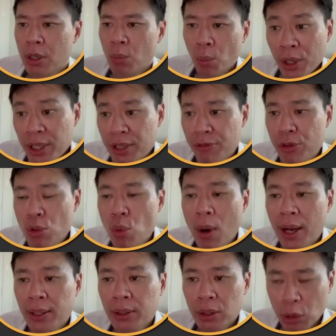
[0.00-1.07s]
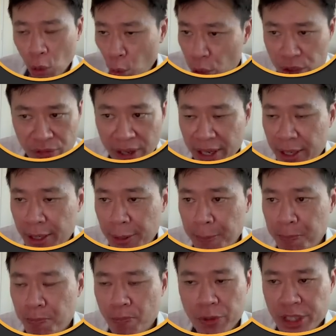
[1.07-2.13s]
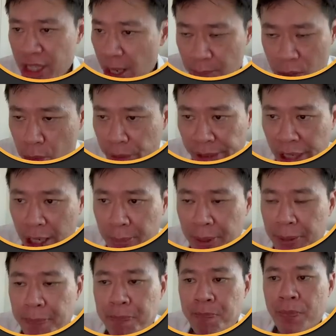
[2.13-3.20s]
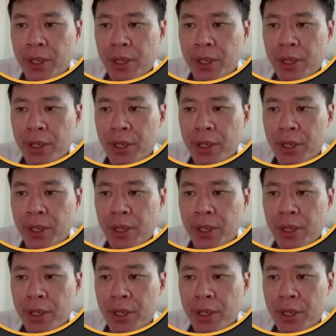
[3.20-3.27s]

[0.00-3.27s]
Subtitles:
What if you want coast fire, semi-retirement,